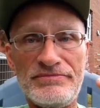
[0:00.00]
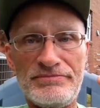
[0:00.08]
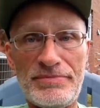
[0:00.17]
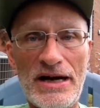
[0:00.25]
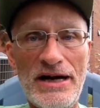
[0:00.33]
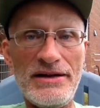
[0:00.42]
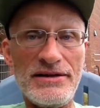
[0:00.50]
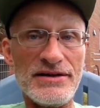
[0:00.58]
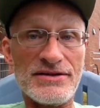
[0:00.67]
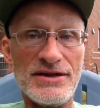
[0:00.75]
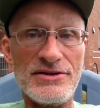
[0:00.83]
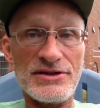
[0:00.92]
by
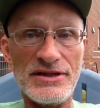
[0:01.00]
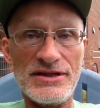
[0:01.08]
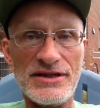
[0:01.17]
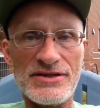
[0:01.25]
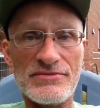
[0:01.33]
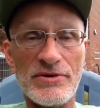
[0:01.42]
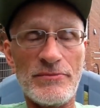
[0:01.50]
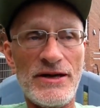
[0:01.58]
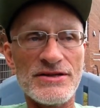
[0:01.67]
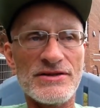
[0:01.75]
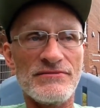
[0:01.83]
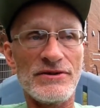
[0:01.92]
essentially these
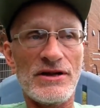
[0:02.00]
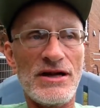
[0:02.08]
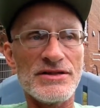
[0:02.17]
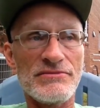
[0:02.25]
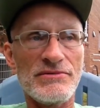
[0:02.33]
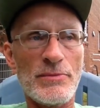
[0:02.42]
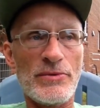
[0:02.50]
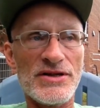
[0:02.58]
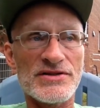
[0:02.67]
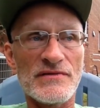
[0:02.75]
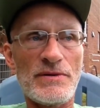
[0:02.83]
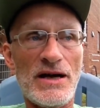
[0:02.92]
repressive laws and
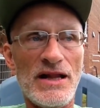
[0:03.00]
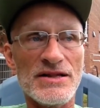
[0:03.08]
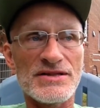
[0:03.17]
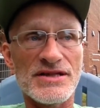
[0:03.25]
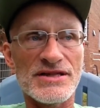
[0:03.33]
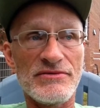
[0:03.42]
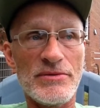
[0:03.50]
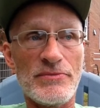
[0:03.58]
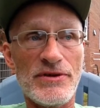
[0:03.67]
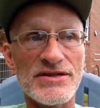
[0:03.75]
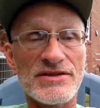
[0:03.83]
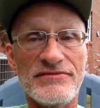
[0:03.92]
repressive policies and
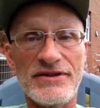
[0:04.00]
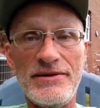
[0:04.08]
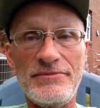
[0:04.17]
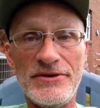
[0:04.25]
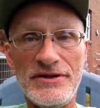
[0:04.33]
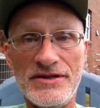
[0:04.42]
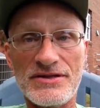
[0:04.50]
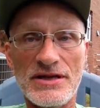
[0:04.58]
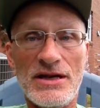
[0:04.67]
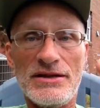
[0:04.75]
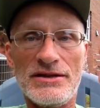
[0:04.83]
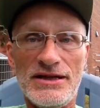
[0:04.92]
repressive neighborhoods
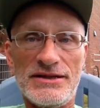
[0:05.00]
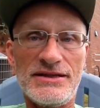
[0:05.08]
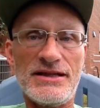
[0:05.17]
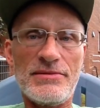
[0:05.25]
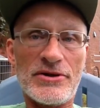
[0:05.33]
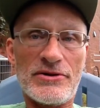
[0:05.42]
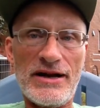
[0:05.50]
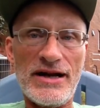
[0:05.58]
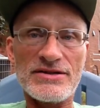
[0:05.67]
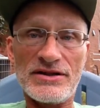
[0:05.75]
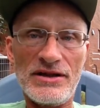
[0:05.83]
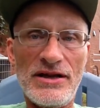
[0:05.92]
that the
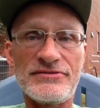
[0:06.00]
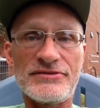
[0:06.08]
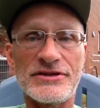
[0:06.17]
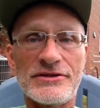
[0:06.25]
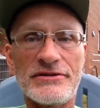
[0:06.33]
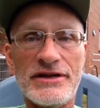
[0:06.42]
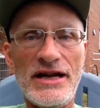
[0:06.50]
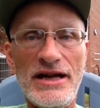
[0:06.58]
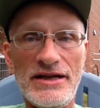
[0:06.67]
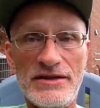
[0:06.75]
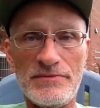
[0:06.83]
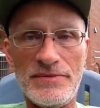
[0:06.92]
Democrats love to
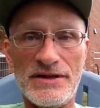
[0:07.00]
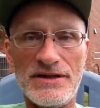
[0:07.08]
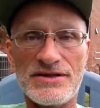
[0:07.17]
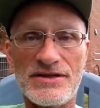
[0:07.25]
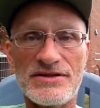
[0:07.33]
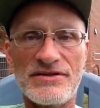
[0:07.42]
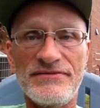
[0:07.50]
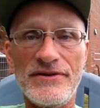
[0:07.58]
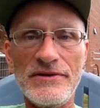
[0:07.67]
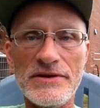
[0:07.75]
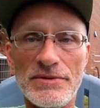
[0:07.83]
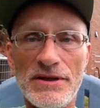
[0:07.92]
create because it's a
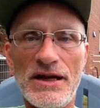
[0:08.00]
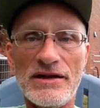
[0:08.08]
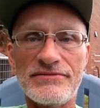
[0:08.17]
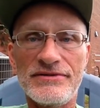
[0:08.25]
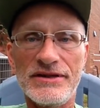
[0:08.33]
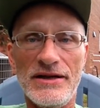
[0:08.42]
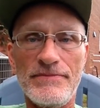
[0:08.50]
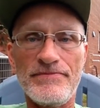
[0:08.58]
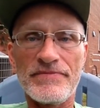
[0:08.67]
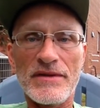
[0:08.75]
voting bloc for them.